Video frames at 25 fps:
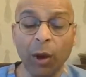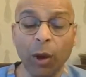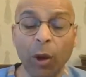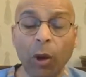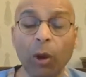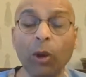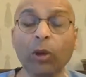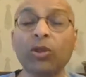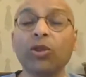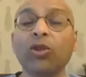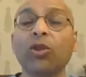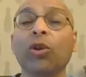
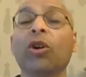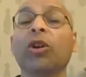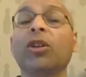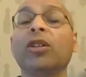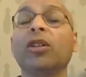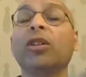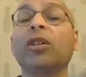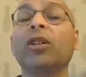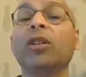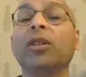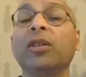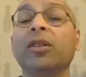Also,
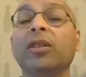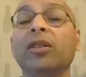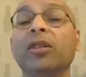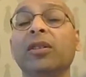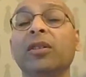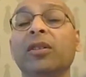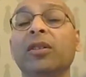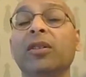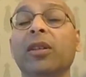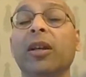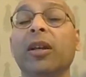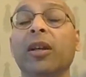another thing
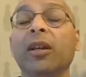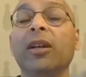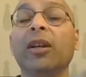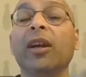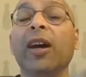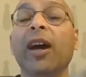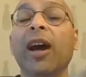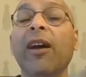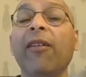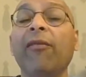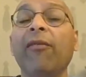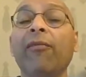is
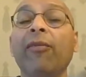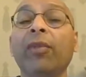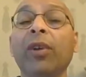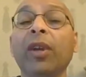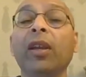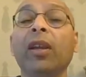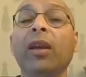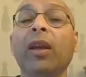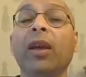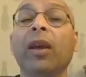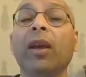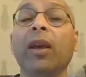that every
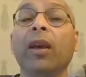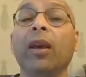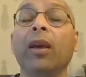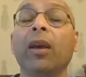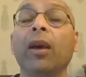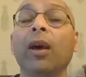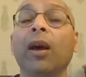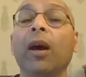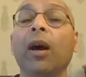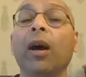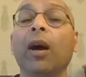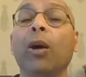day
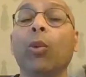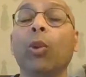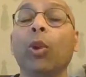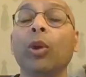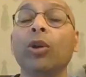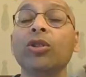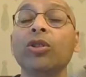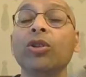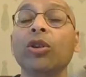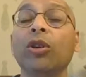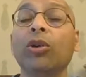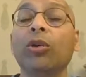I
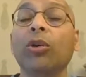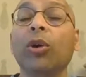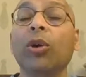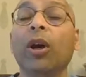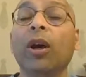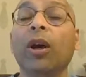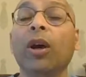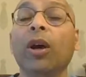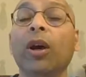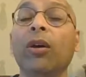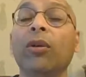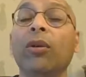want you to
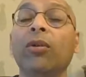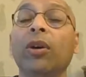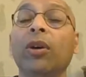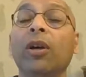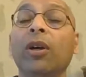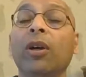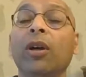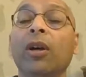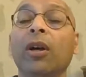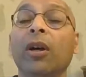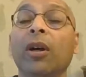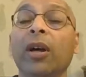have
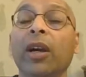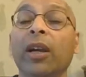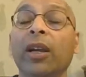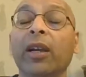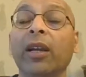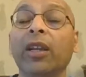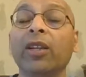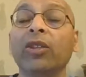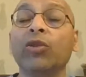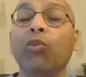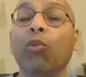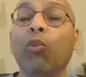at
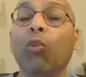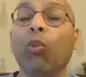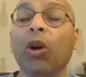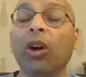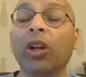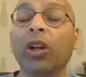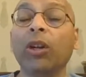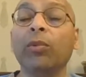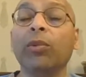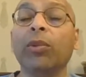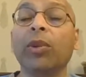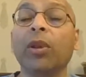least
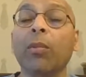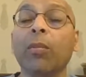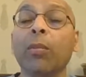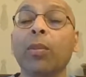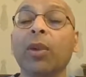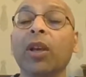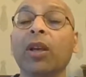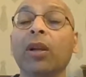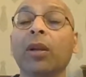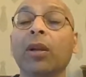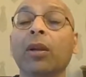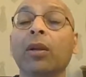one of the
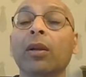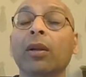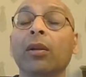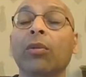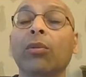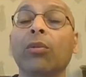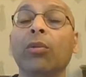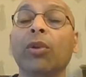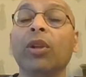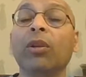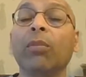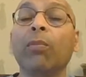meal
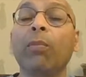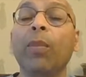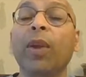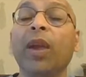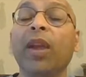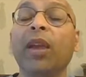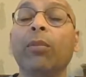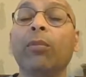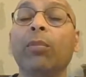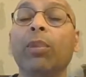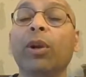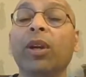with
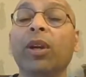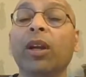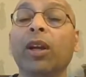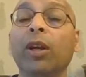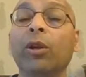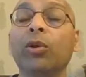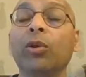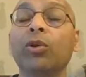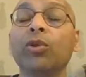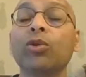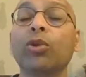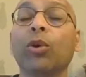baked
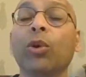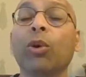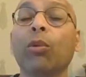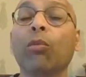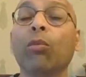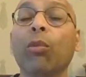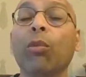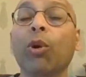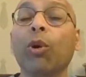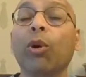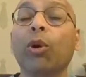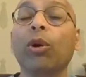potatoes or
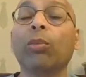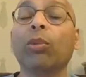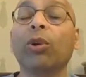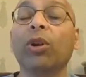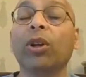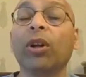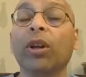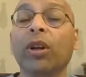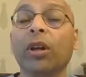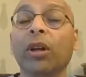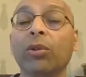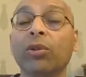boiled
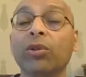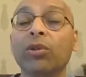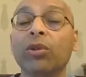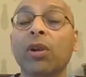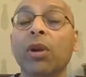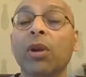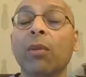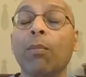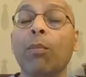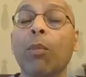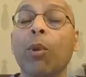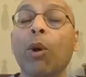potatoes.
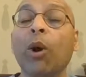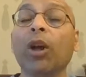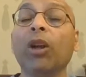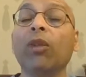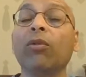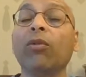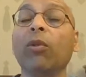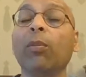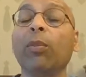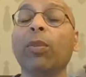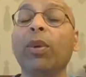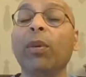Boiled
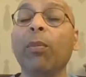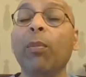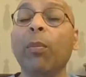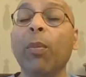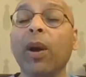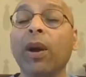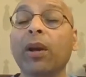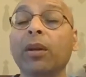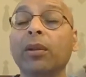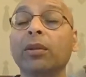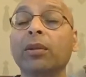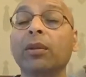would be
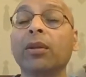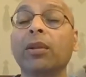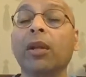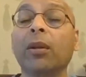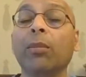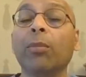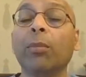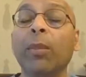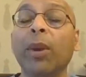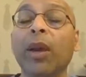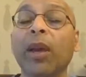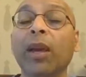better
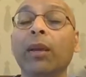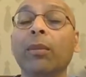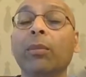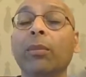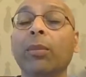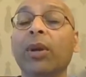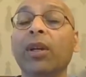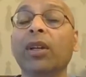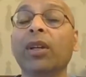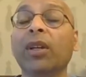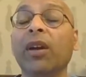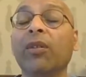than baked,
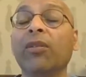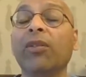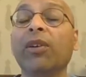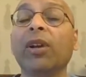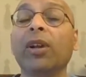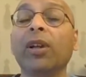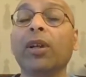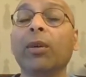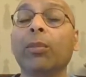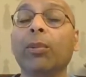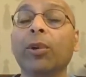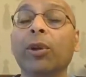but
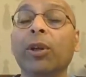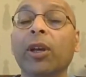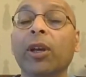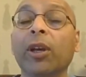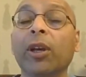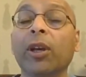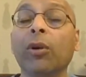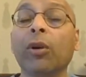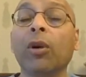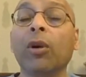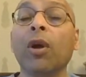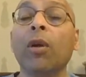definitely
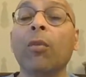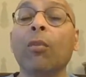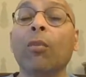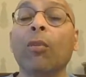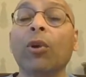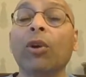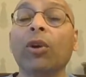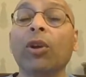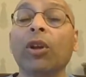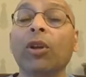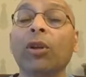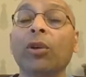potato.
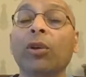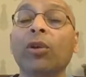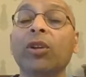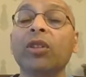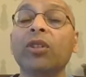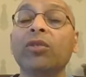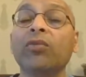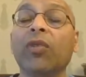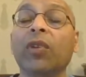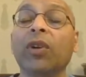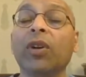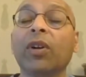Potato
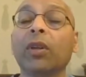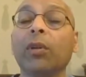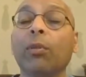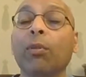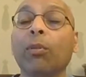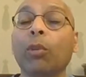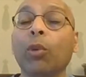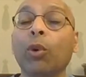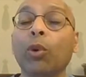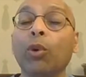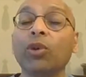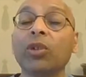is one of the
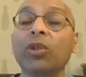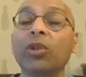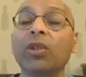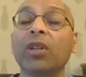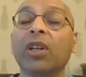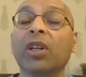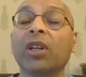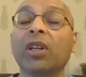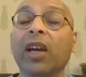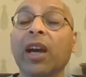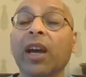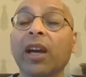most
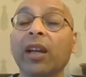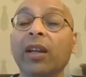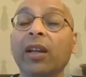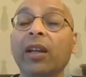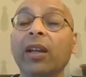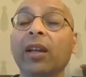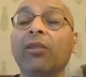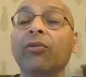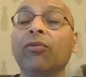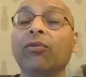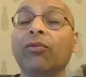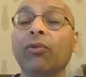
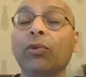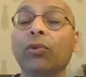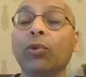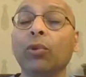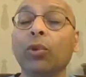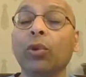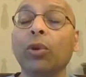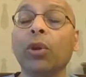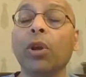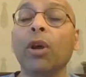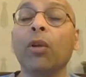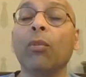satiating
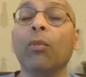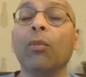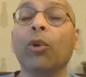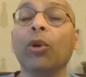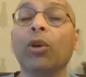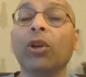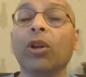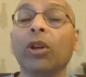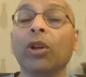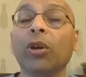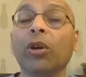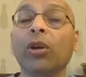food.
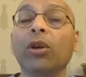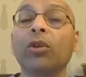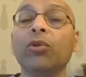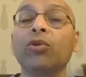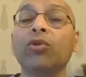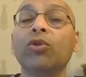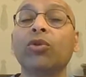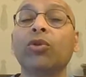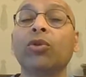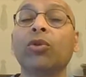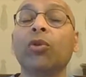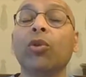Potato
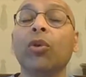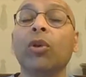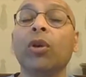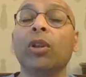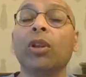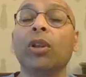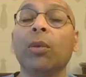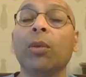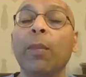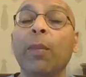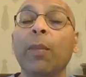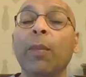gives you
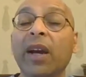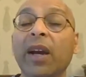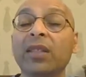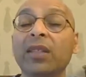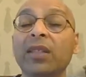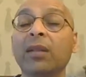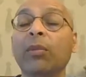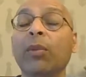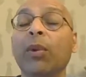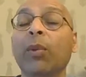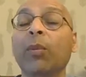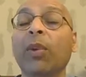the
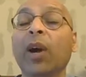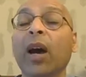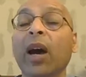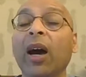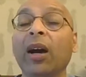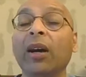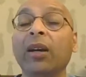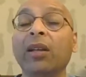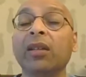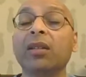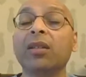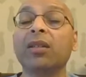maximum
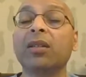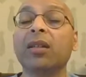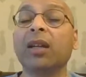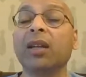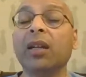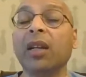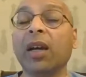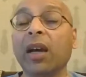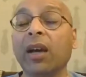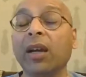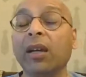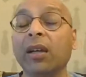highest
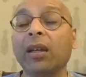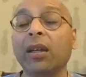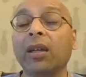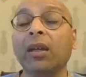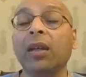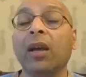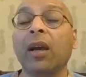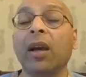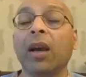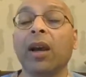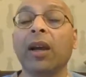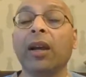
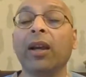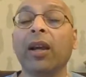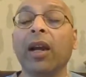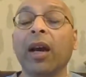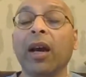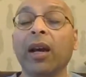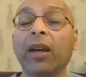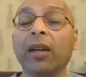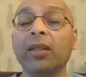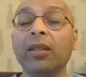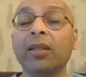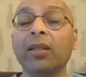satiety and
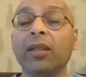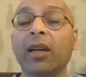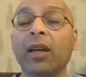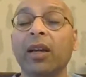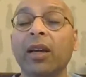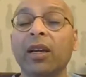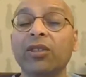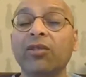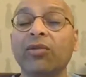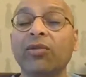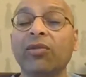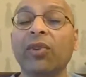highest
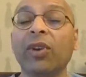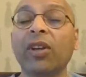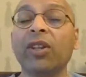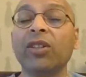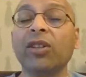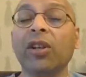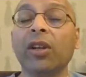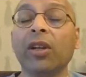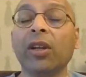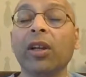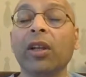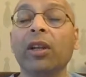
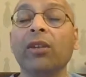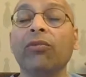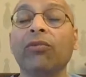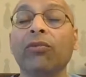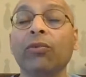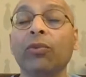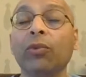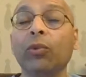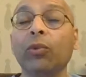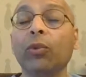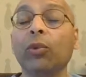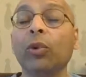asphyxiating
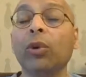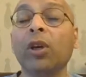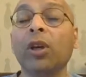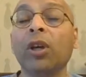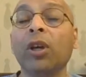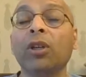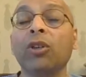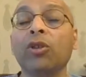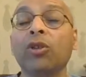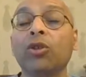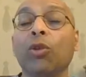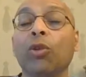food.
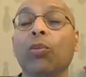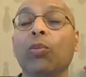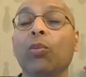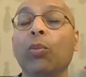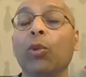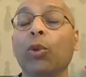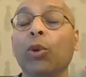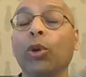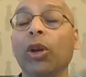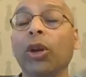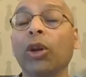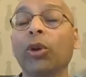So
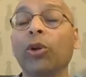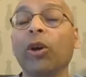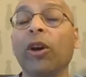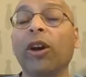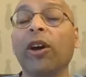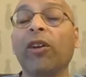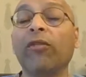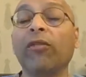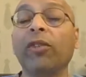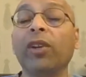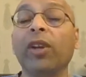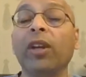potato
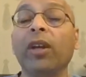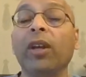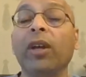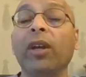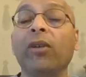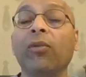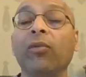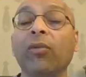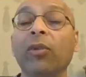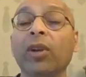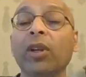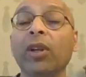every
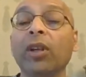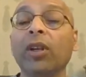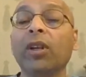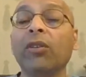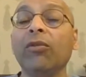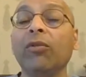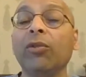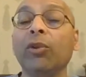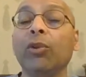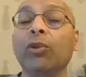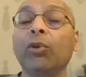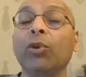day will
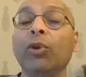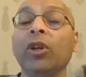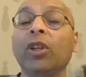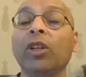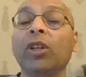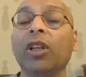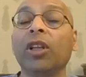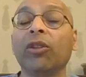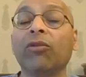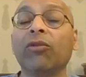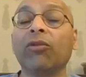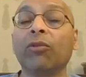give you
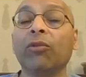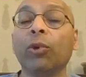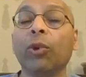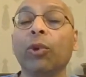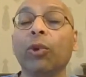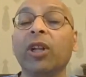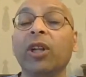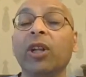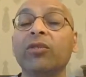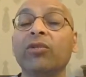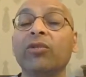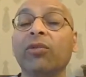the
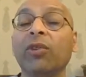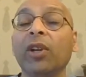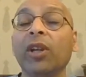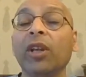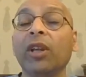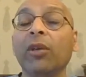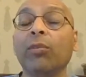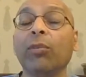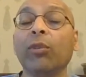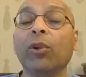fullness feeling.